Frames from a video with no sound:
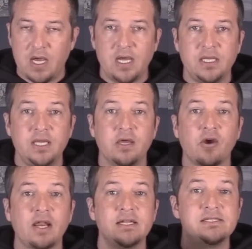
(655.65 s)
a
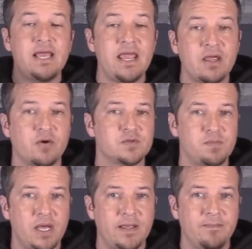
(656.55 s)
year and a day
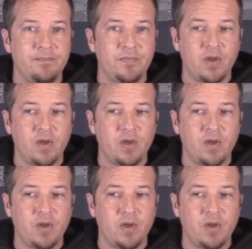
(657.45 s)
goes by,